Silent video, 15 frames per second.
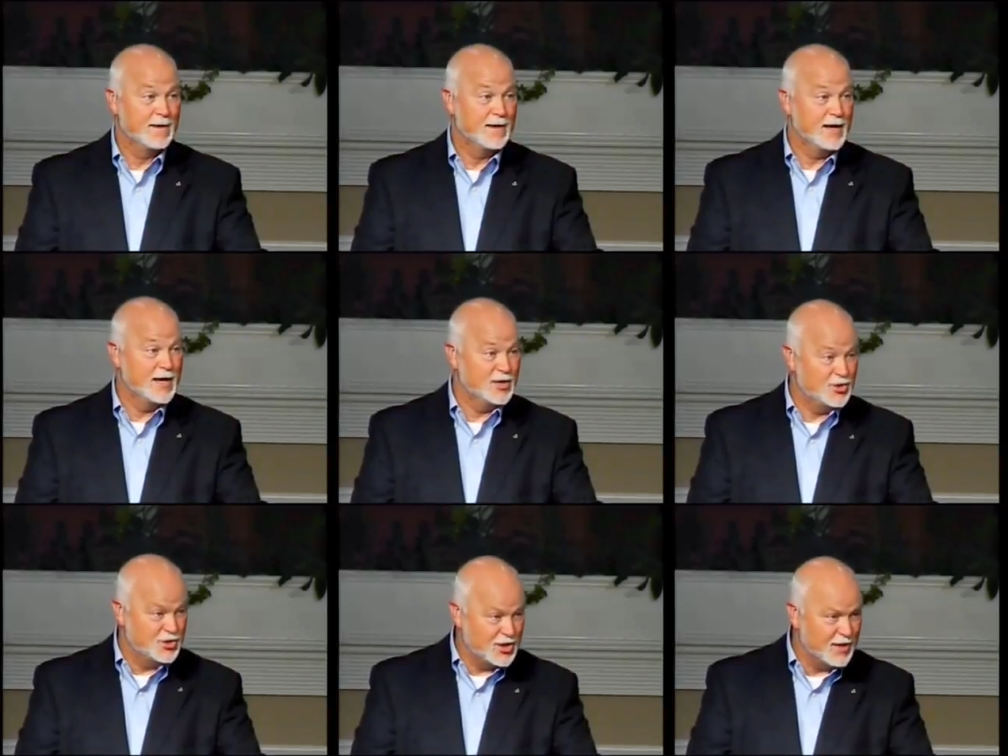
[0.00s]
in
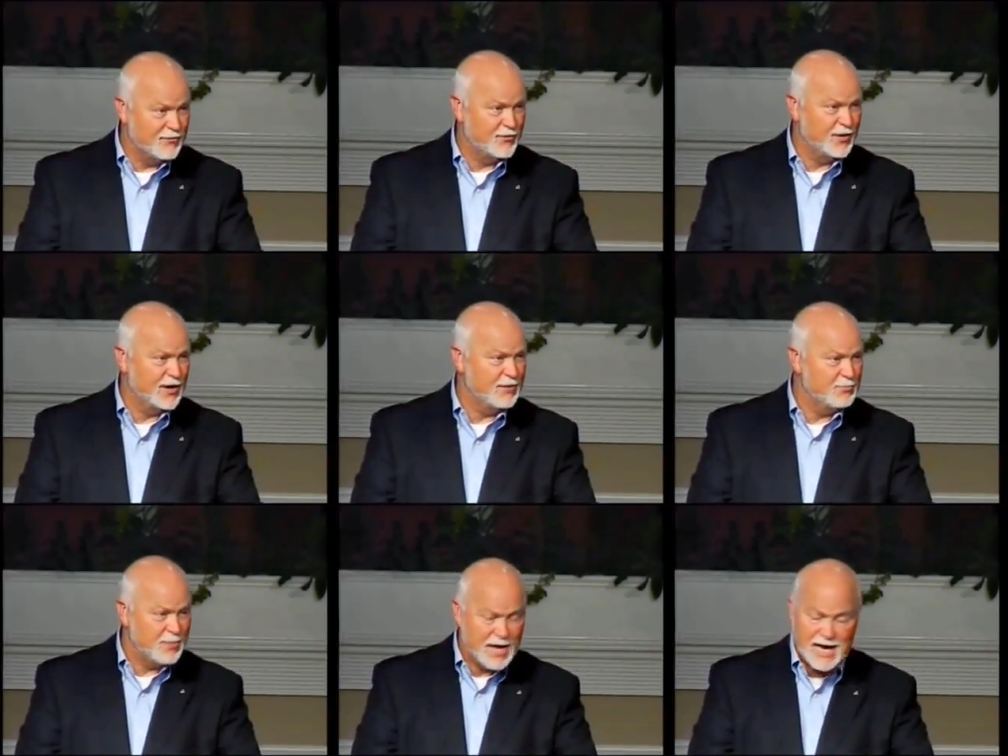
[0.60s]

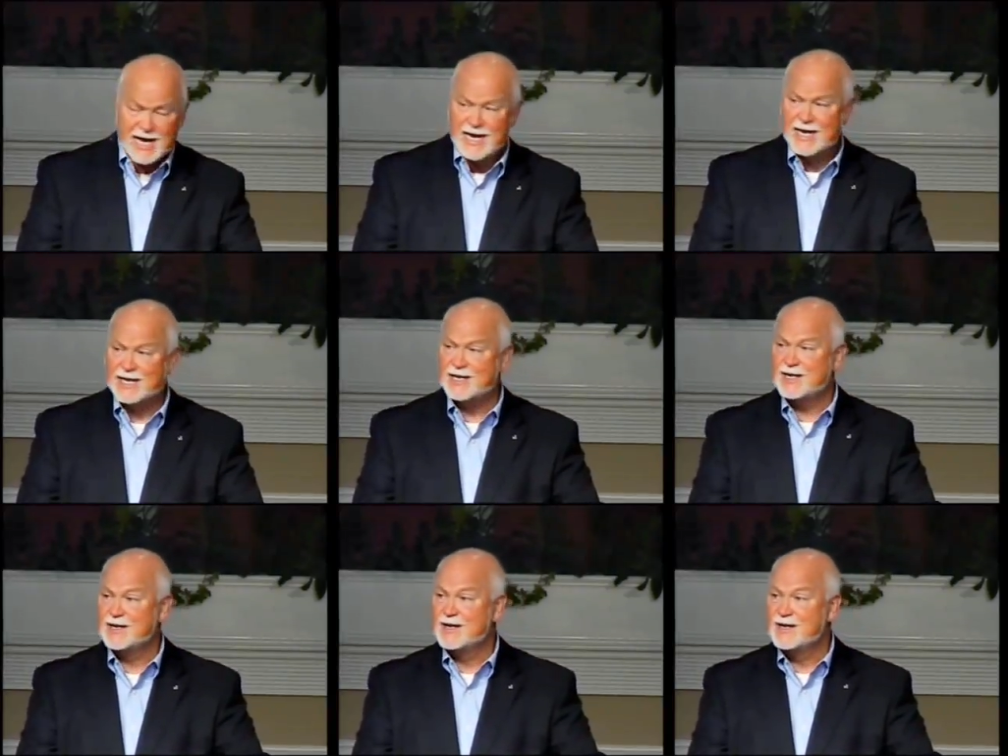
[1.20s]
suffering,
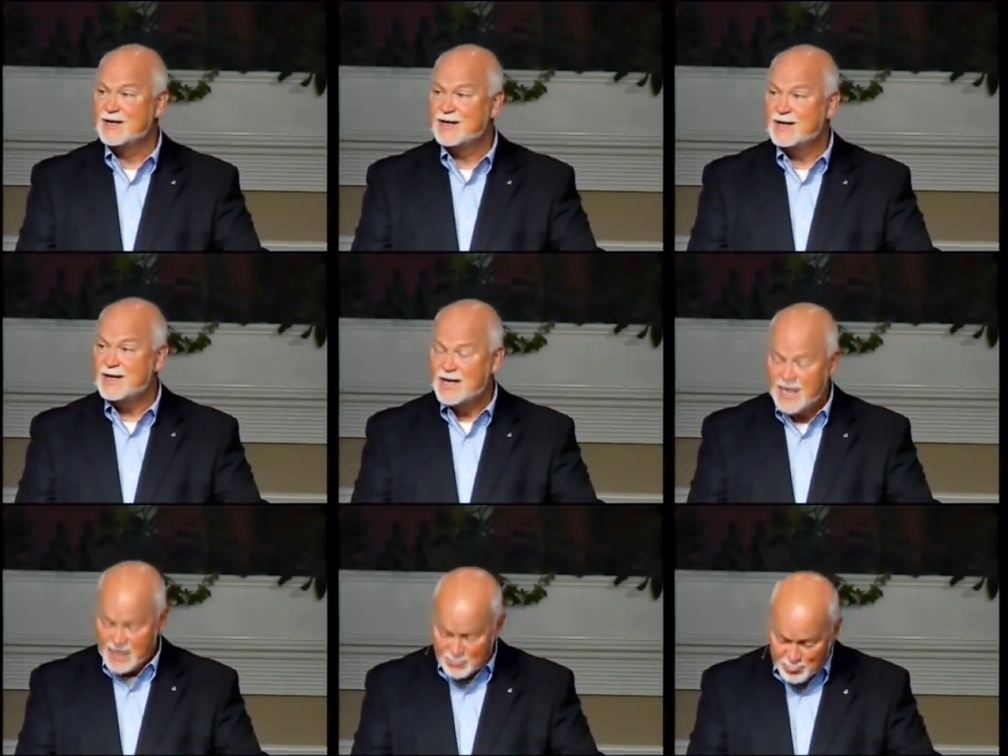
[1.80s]
pain,
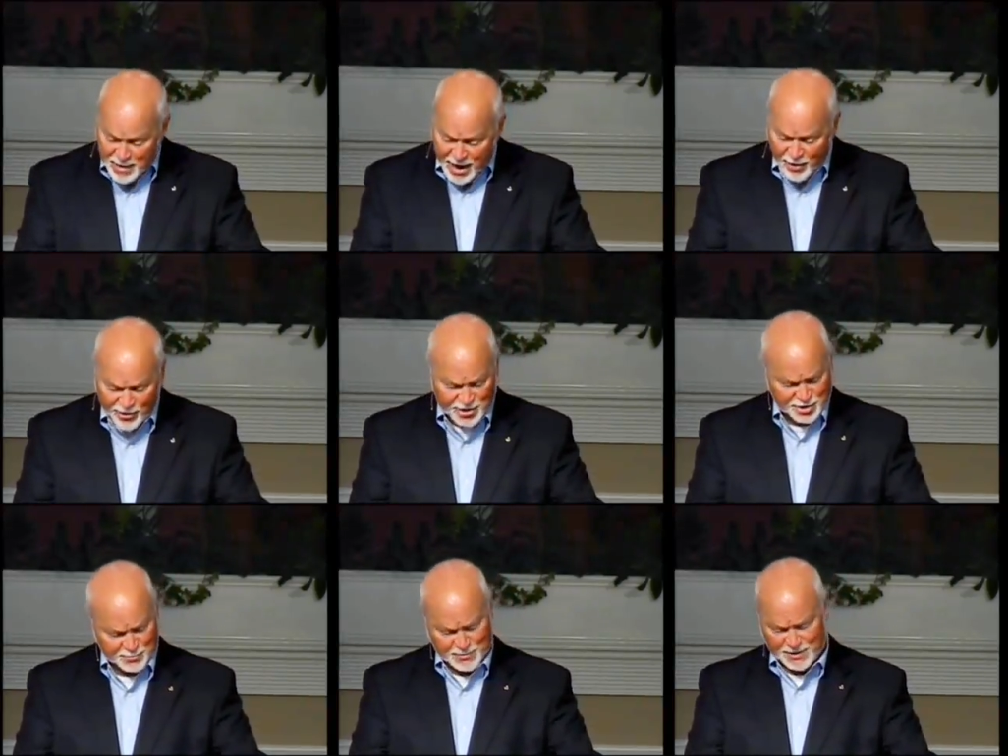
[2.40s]

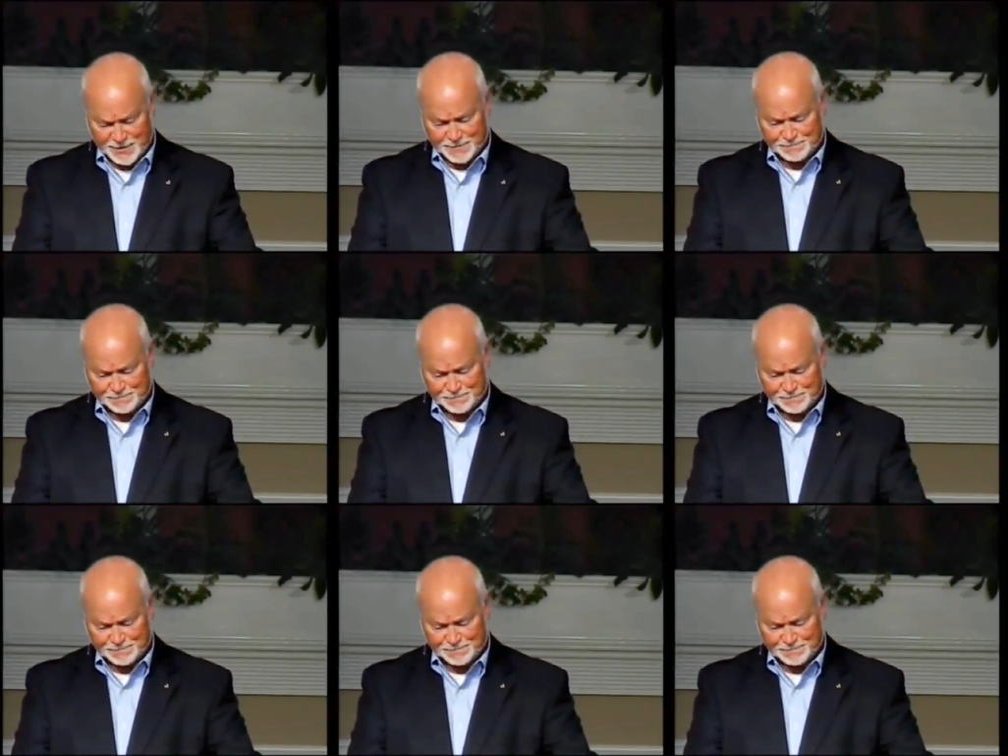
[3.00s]
embarrassment?